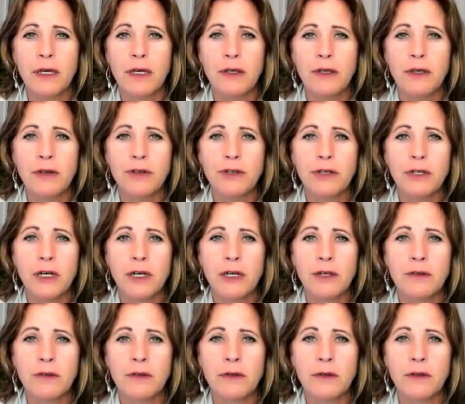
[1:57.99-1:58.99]
and you're
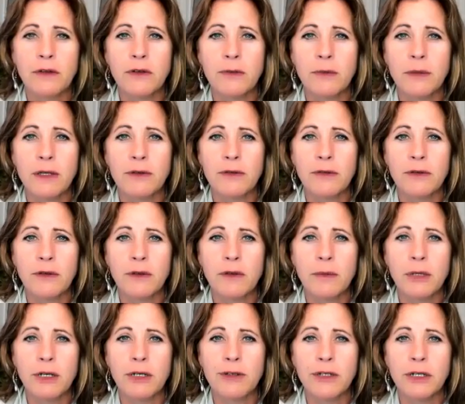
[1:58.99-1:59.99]
just holding space for
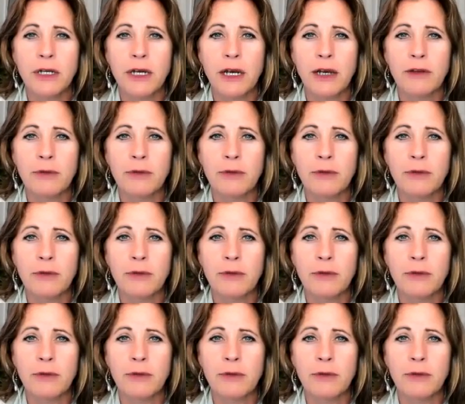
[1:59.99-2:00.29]
some energetic